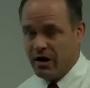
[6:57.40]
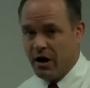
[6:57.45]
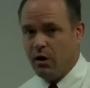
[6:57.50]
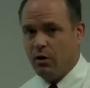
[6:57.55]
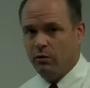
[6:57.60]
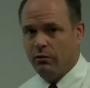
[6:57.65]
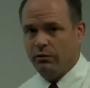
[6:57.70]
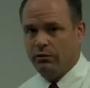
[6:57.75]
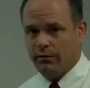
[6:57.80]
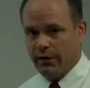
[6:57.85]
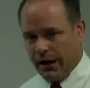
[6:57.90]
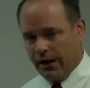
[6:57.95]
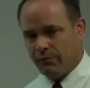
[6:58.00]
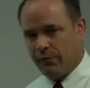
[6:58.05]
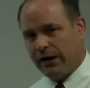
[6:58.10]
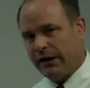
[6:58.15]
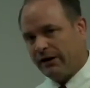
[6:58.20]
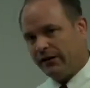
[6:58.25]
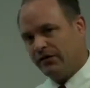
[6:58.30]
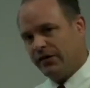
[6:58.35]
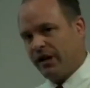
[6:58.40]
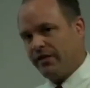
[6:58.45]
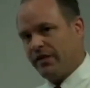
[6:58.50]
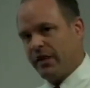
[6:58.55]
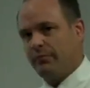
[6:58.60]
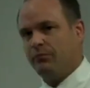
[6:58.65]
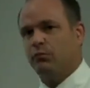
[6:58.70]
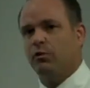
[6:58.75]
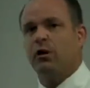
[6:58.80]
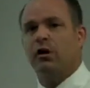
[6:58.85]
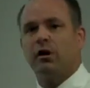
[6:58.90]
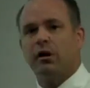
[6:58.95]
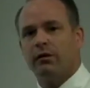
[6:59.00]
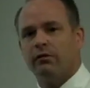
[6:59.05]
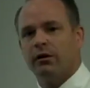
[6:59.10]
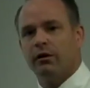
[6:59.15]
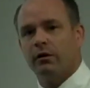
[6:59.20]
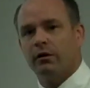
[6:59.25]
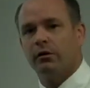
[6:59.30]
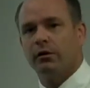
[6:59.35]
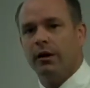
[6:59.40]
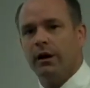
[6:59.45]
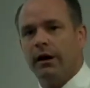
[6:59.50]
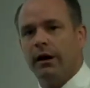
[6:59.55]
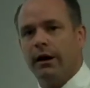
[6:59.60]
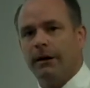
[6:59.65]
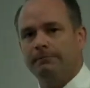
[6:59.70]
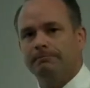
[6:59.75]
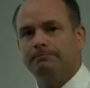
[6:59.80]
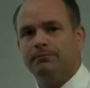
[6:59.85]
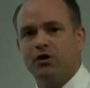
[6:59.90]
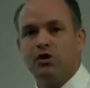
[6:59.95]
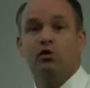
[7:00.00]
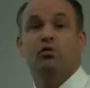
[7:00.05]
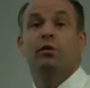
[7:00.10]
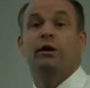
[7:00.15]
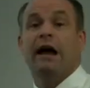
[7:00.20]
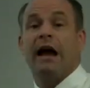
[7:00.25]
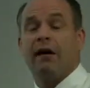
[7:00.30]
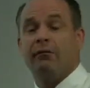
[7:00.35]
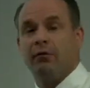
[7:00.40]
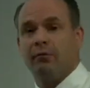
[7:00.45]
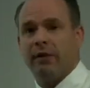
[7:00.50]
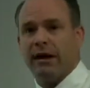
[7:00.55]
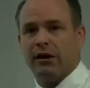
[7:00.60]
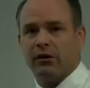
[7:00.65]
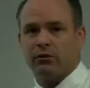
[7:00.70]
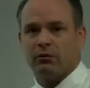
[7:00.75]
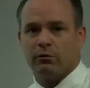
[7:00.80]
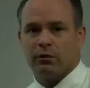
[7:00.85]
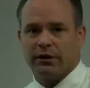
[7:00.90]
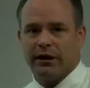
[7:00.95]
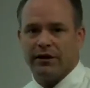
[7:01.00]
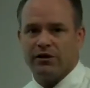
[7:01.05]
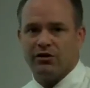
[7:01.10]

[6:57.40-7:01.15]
don't, and we can send them wherever you would have a medical